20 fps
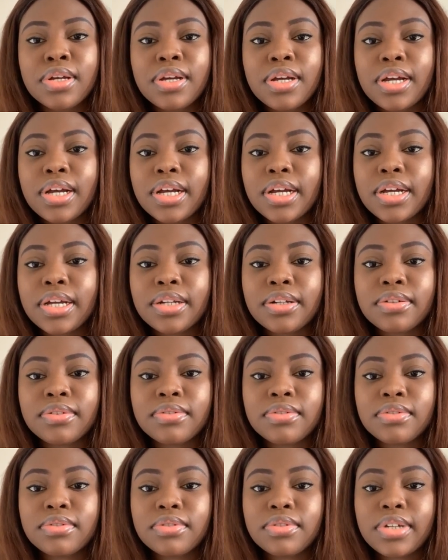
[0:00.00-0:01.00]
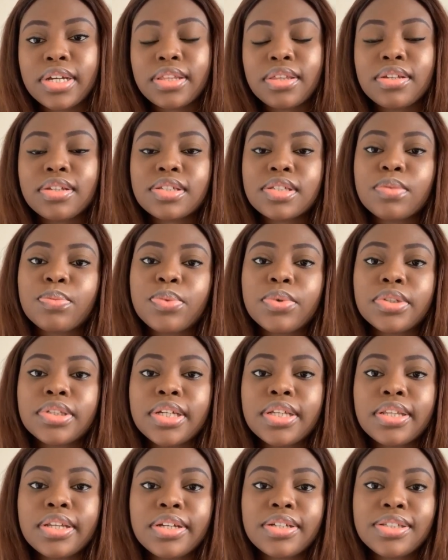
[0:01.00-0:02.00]
And I think it's
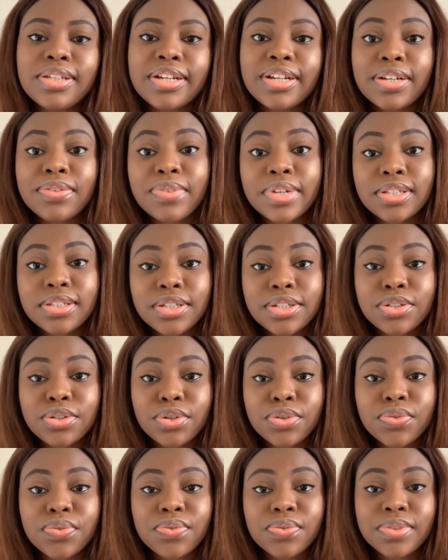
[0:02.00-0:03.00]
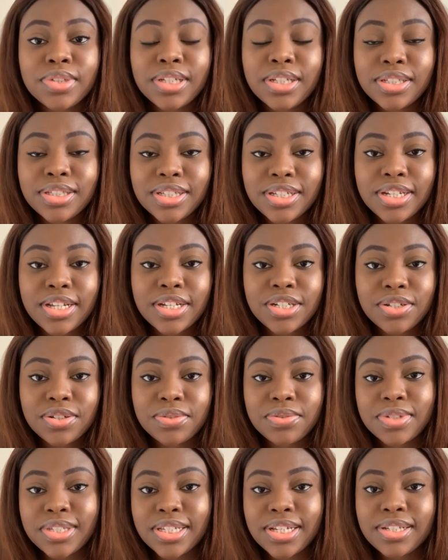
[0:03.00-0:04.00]
important that you take advantage of the
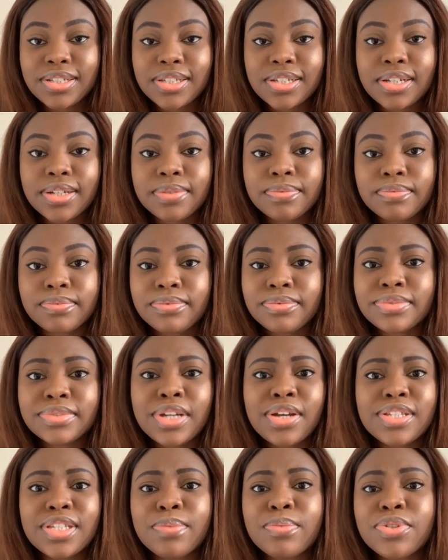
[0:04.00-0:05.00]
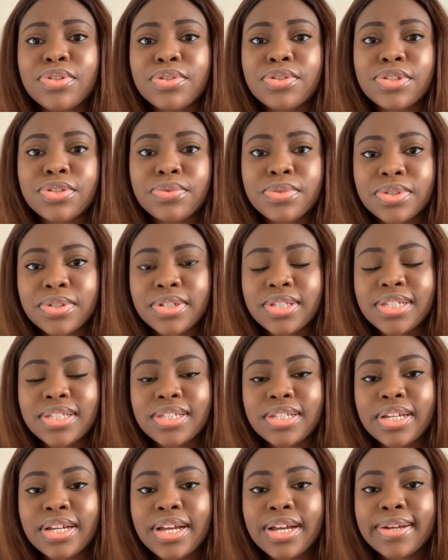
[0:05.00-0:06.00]
international center. I was able to use the resources
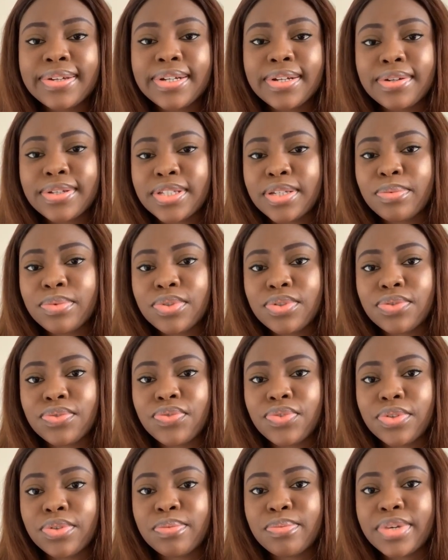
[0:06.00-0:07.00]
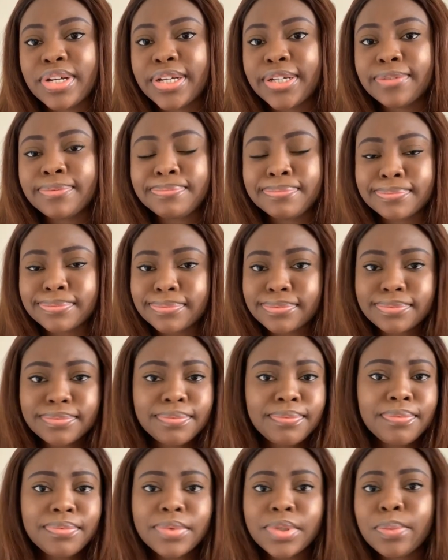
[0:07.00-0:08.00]
they had, and I was able to fill my
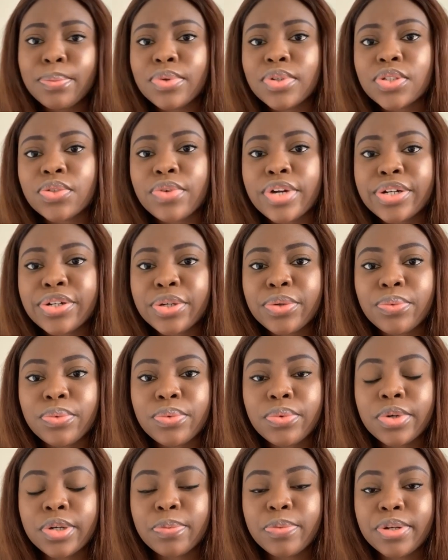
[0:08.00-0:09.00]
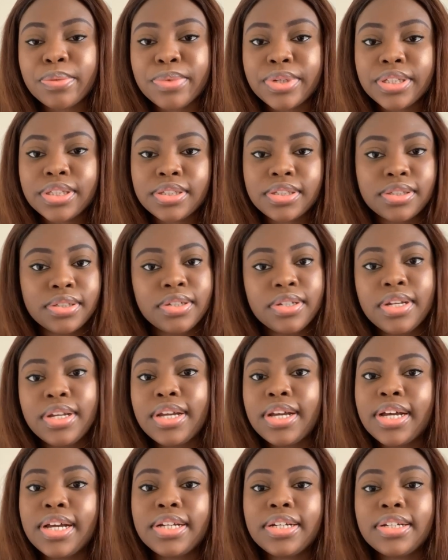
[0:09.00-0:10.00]
postgraduate work permit,
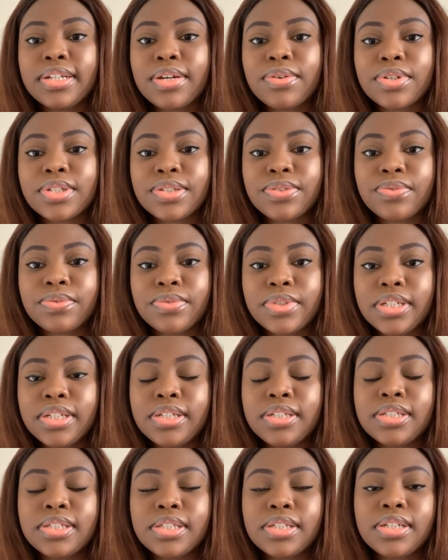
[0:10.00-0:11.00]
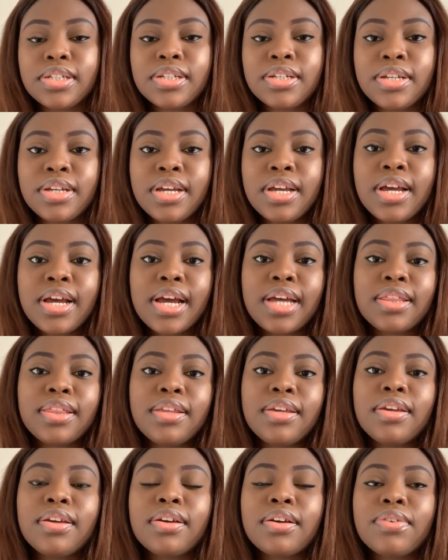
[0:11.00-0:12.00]
and that was really easy. I
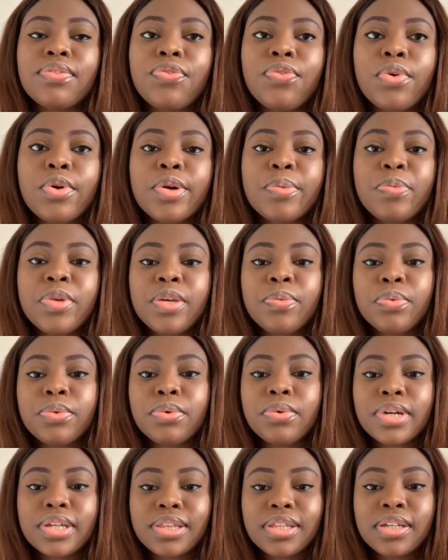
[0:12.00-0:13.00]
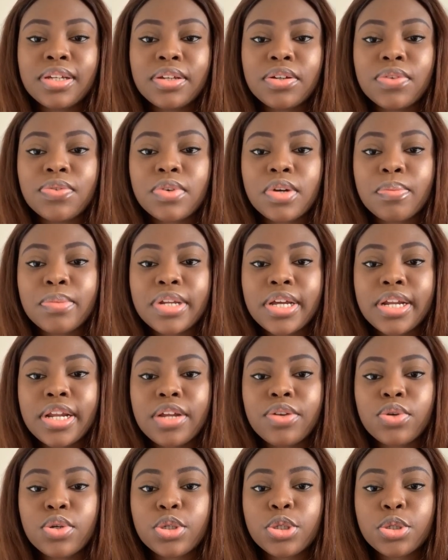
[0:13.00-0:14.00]
think for people who are thinking of coming and
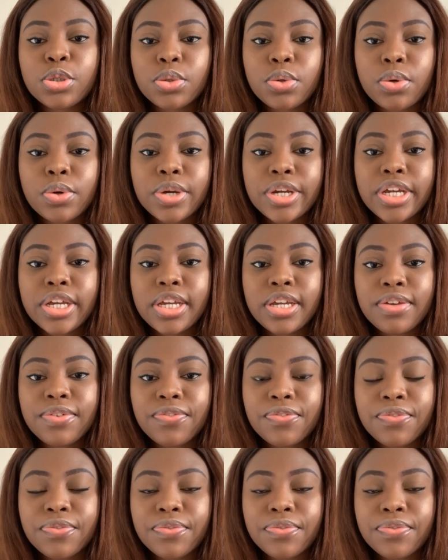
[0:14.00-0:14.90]
are not sure if